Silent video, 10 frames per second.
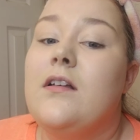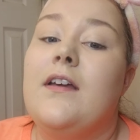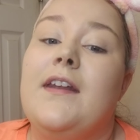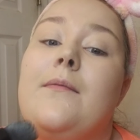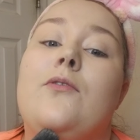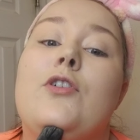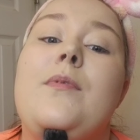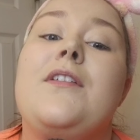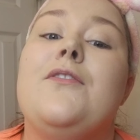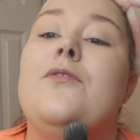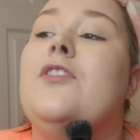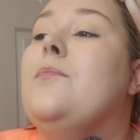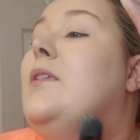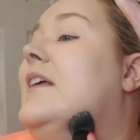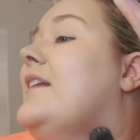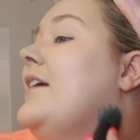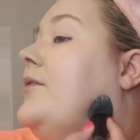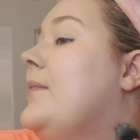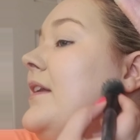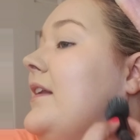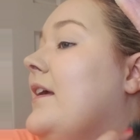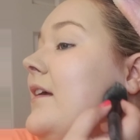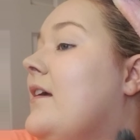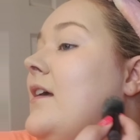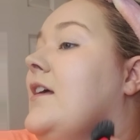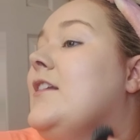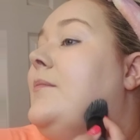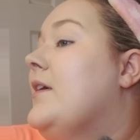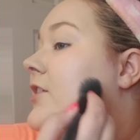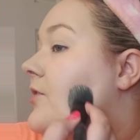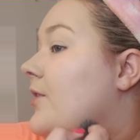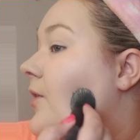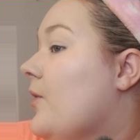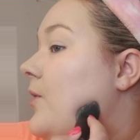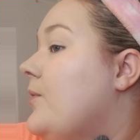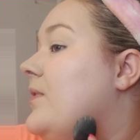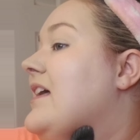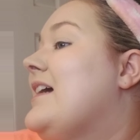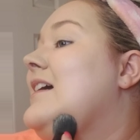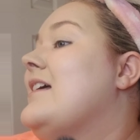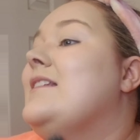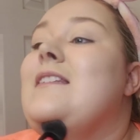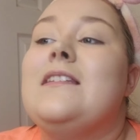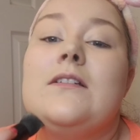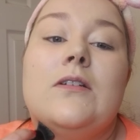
and I'm going to go back through and just blend that on my neck to make sure there are no lines.